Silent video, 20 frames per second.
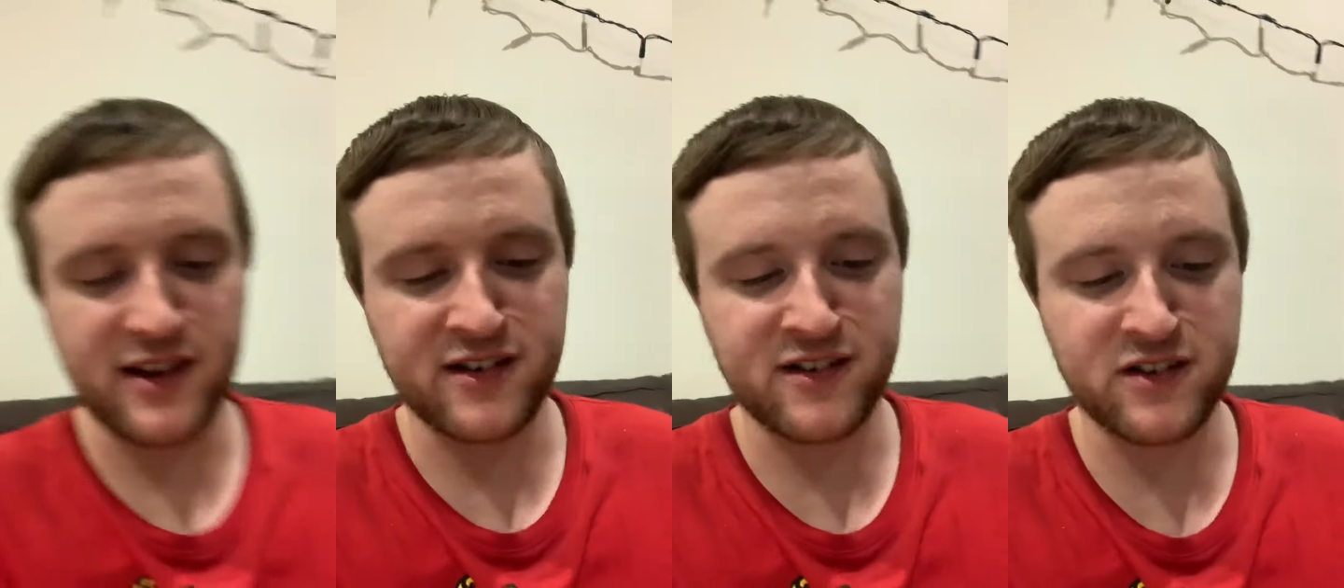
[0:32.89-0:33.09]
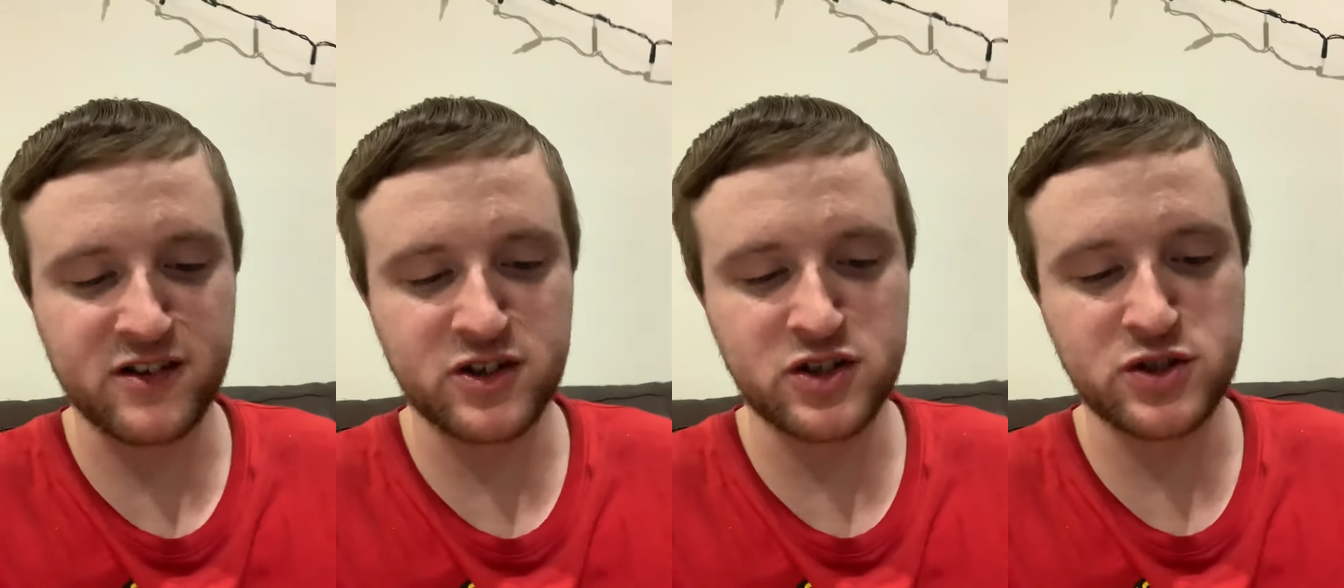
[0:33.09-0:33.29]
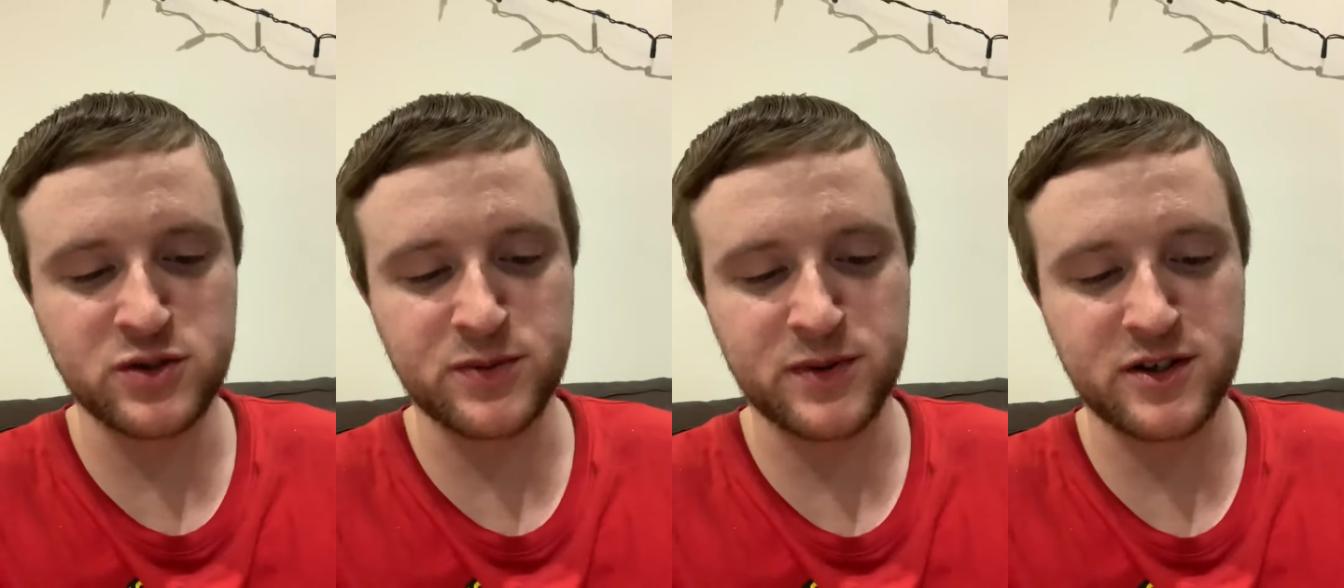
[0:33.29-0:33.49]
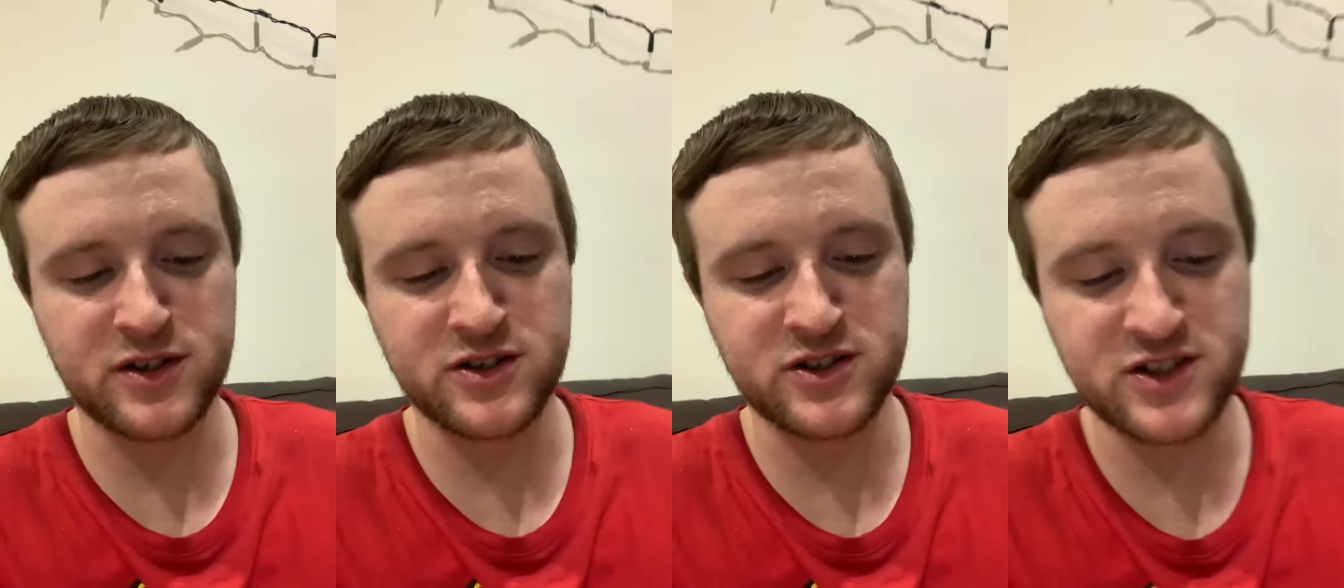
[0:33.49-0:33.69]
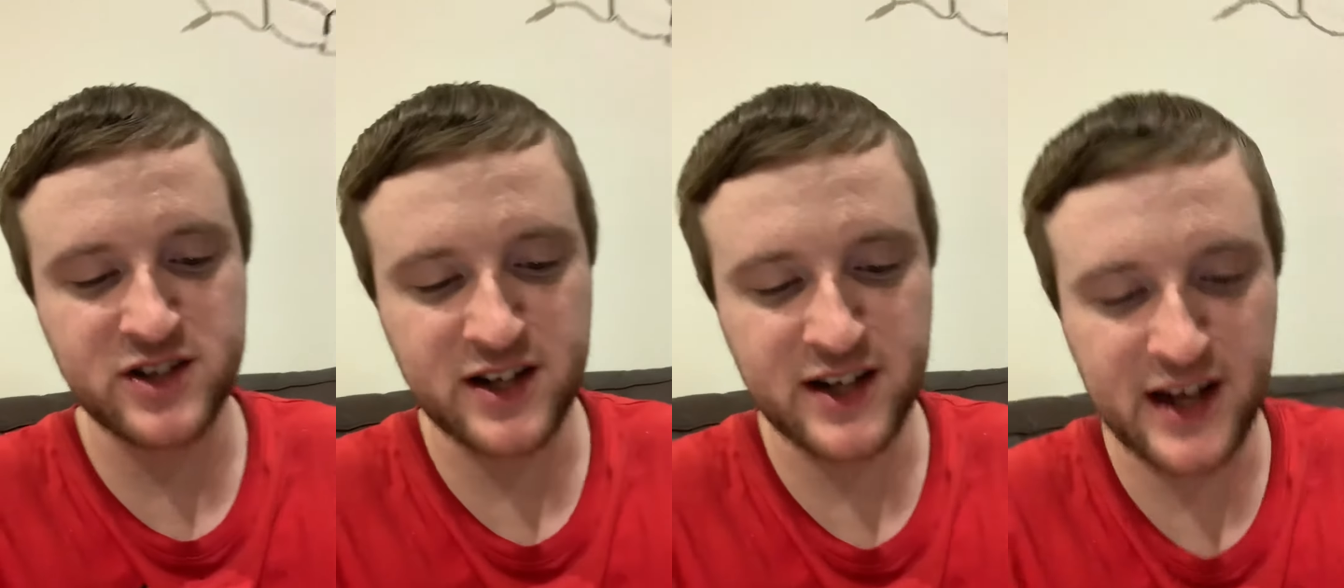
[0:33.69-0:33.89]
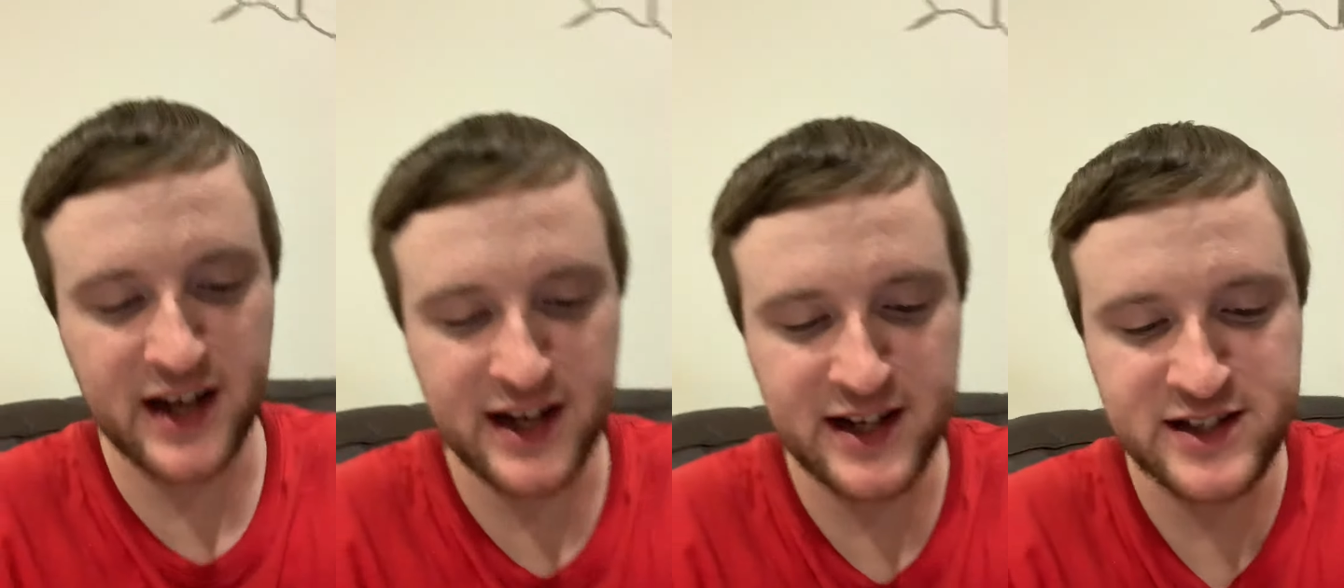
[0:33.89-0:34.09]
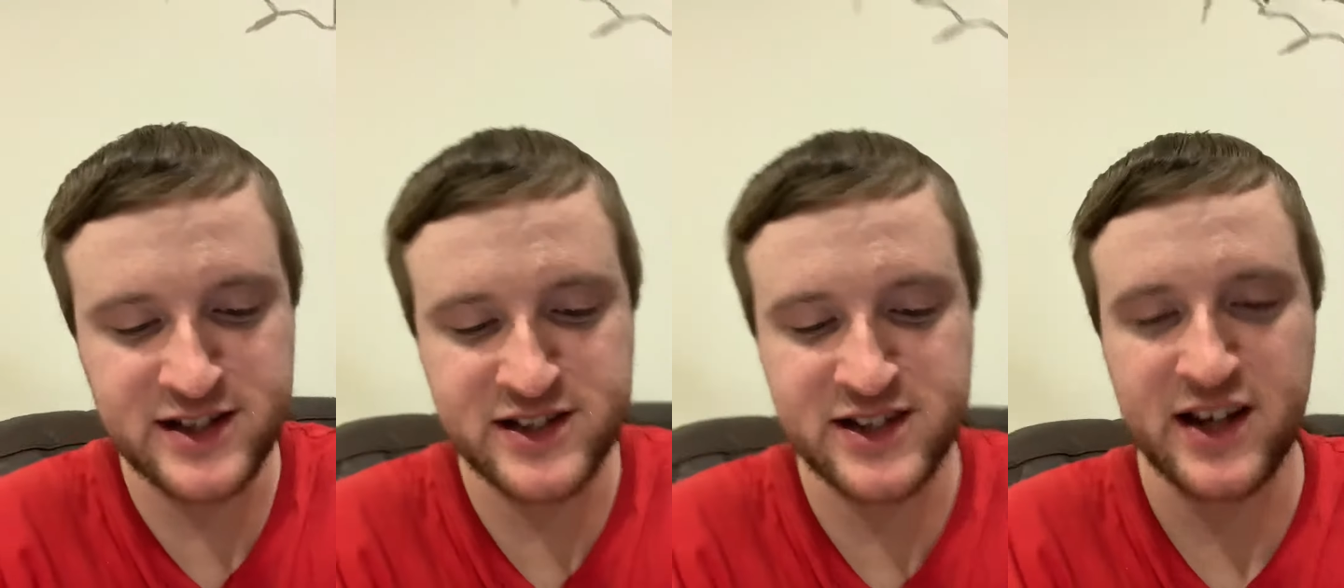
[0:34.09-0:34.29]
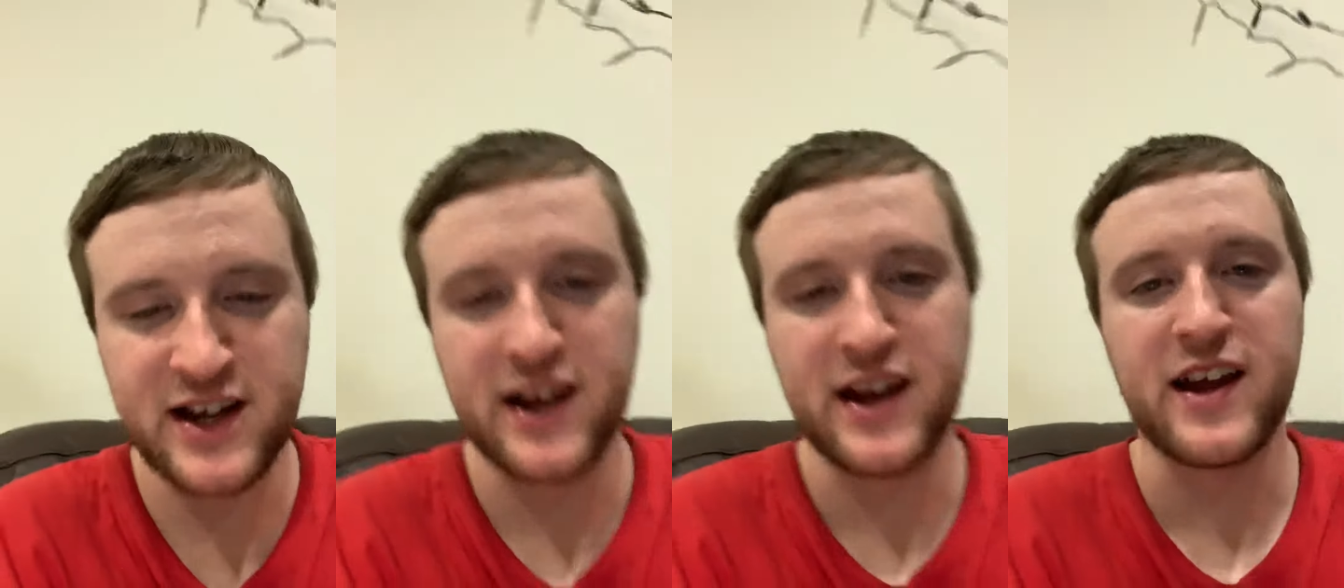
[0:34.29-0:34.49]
first person is